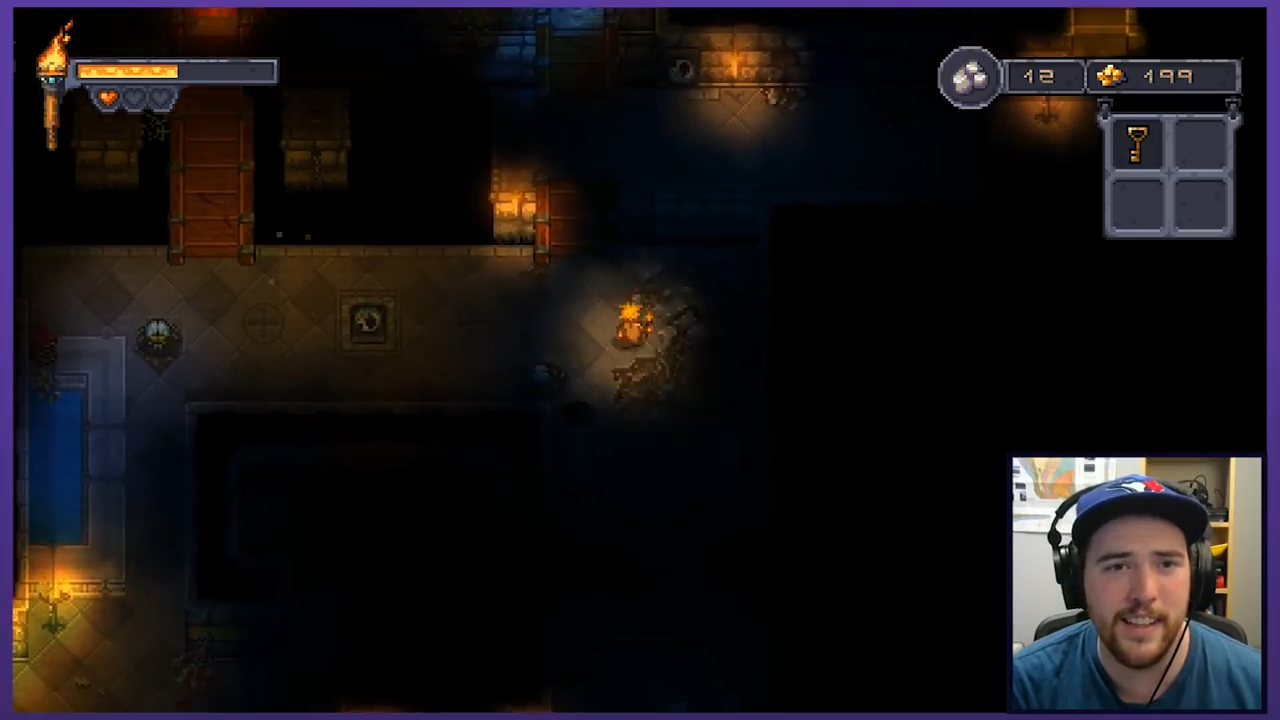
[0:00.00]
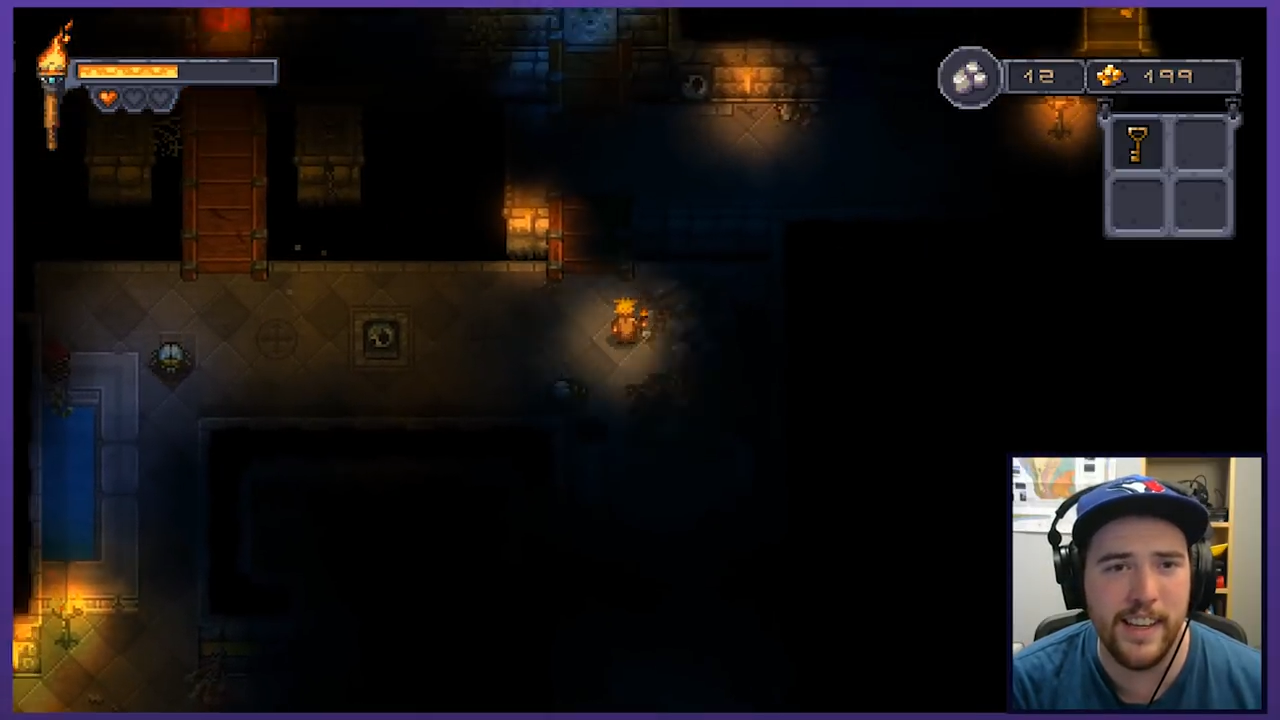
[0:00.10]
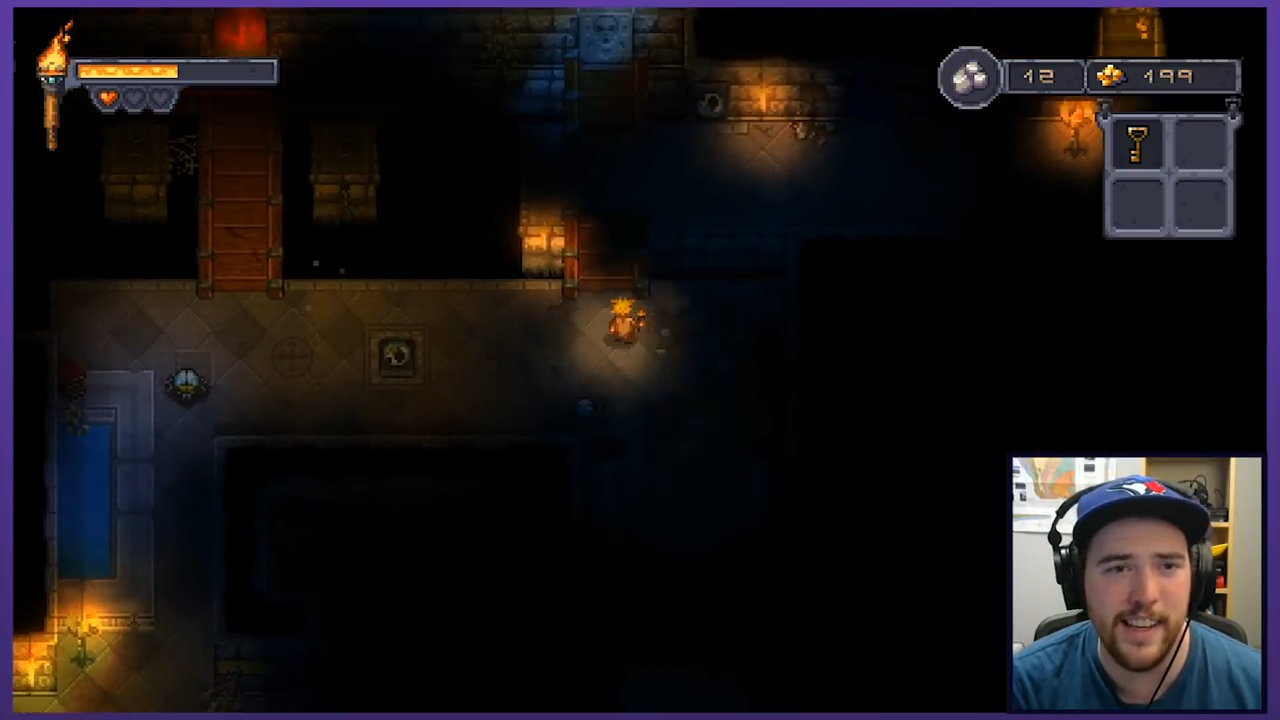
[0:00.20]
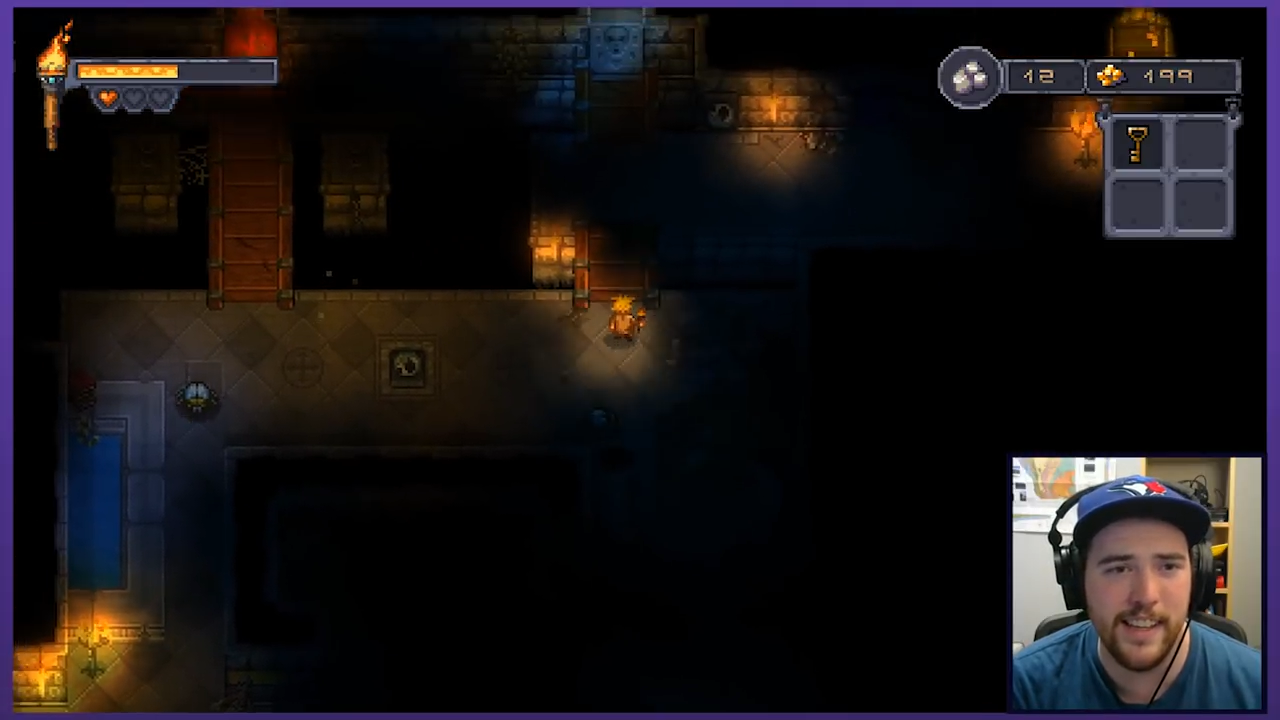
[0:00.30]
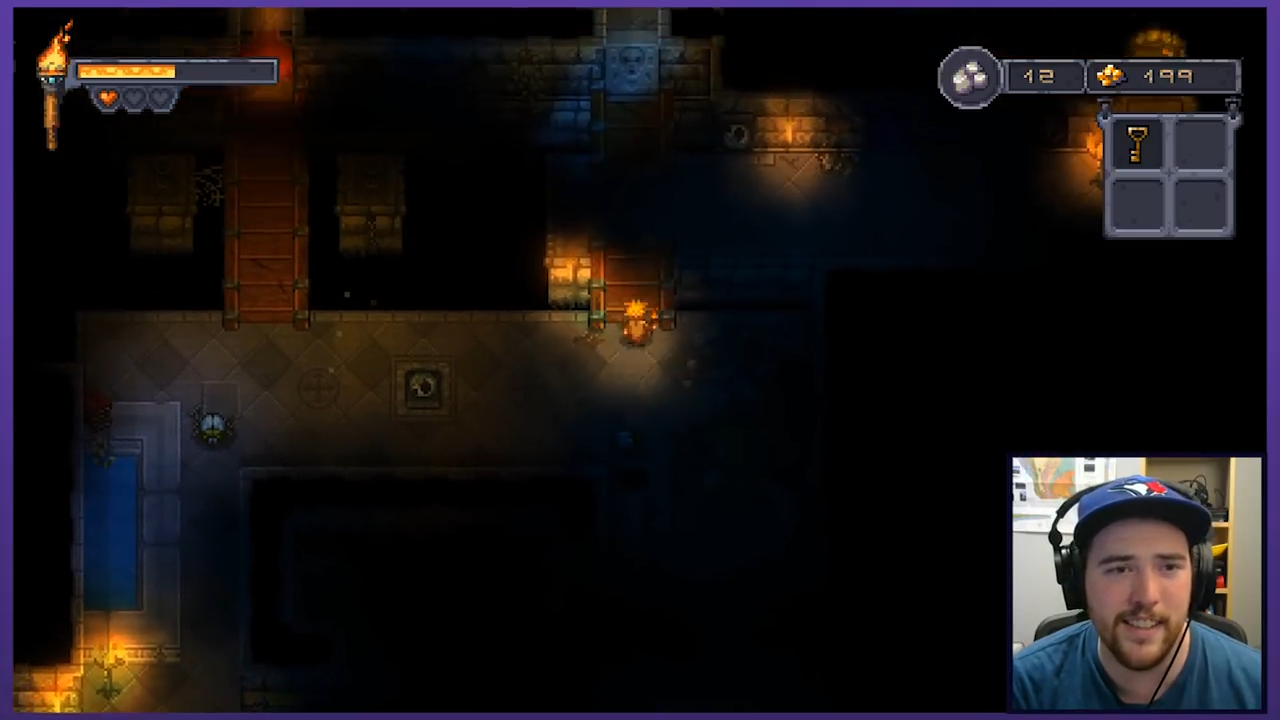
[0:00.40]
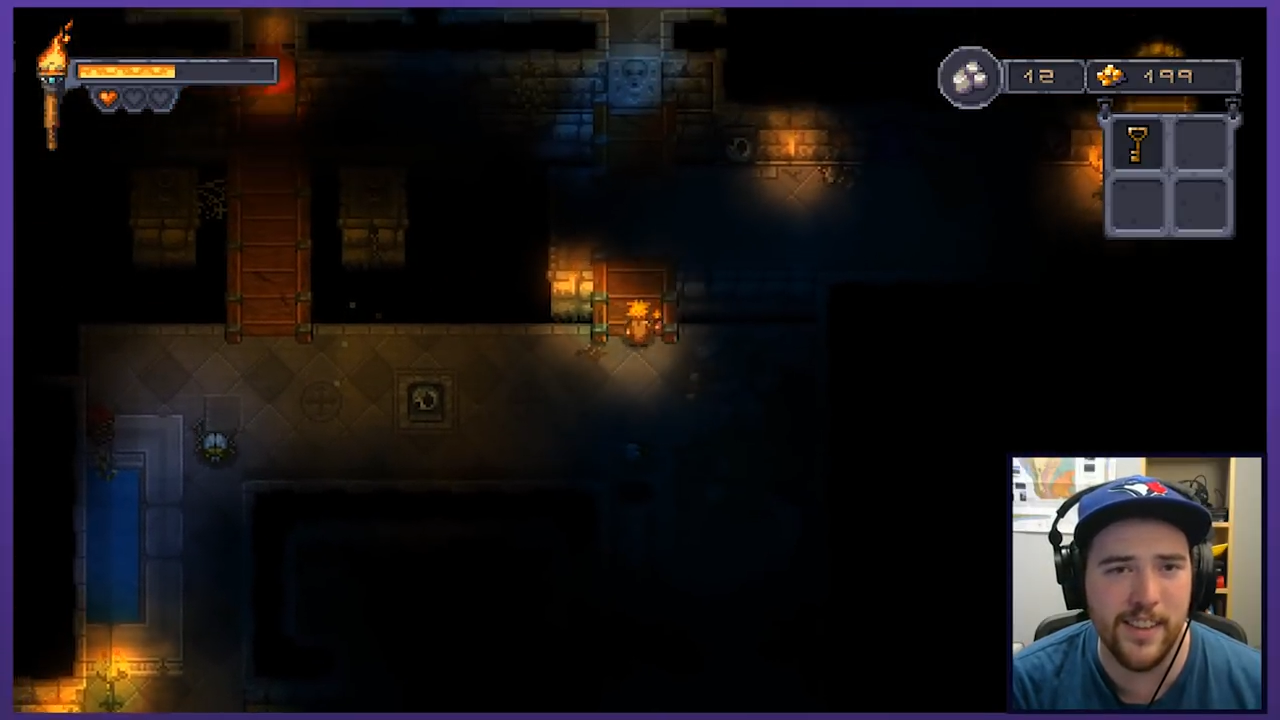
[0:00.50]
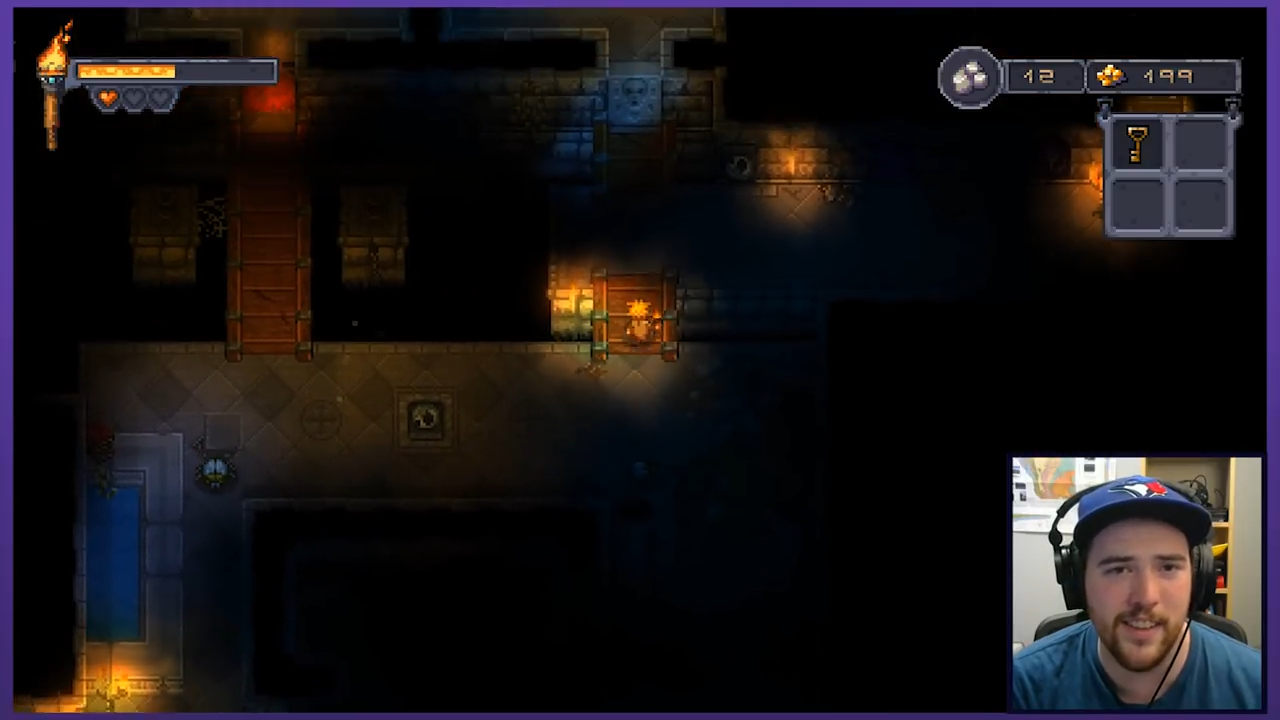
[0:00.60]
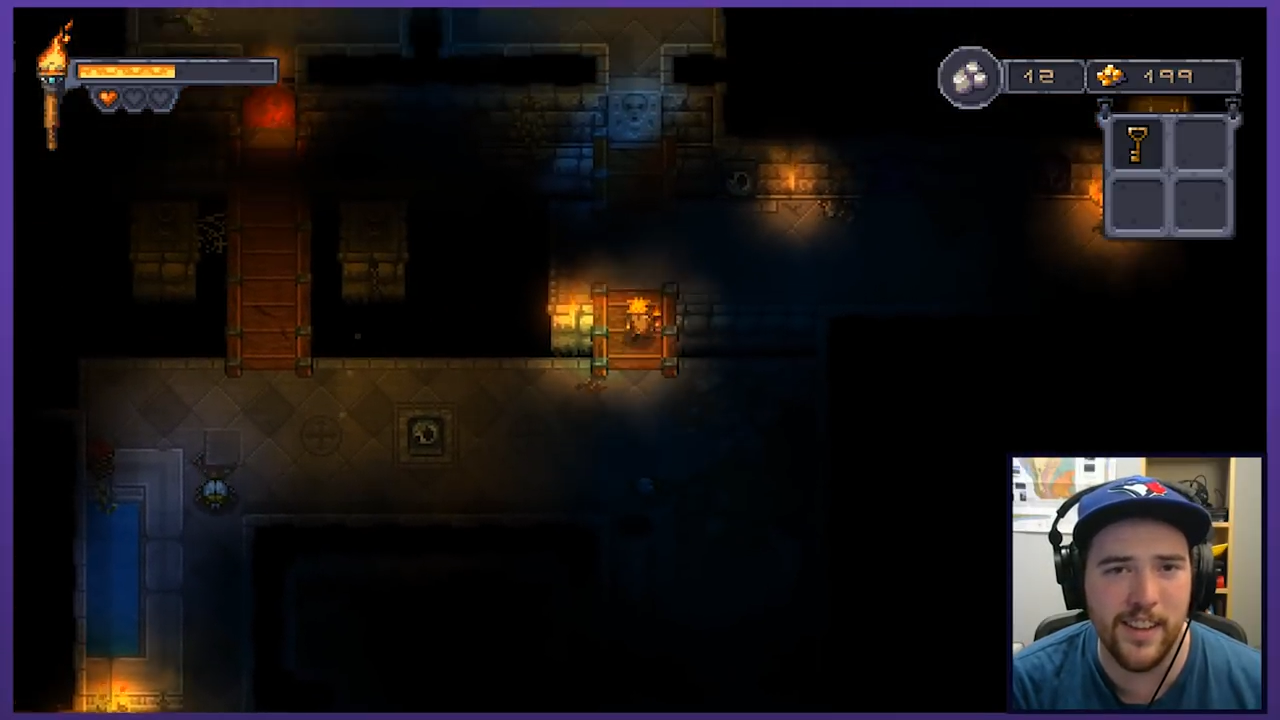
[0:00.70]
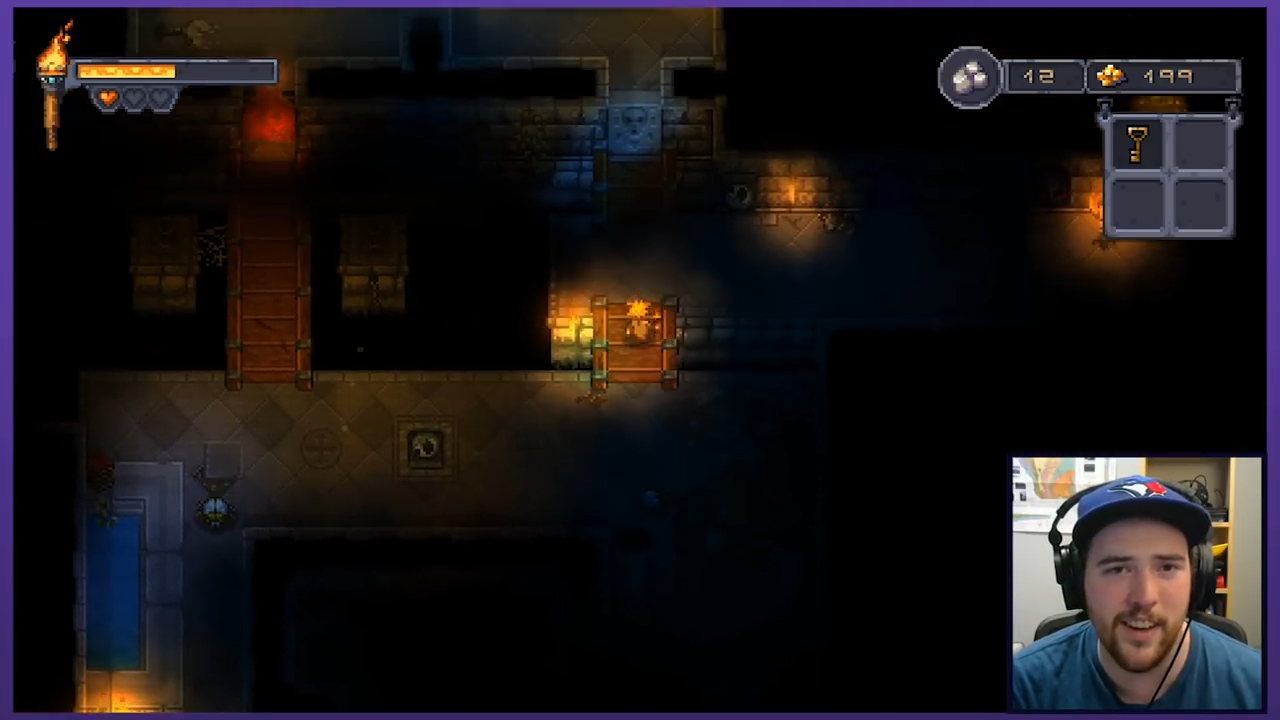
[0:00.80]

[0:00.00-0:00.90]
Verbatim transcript: keys on,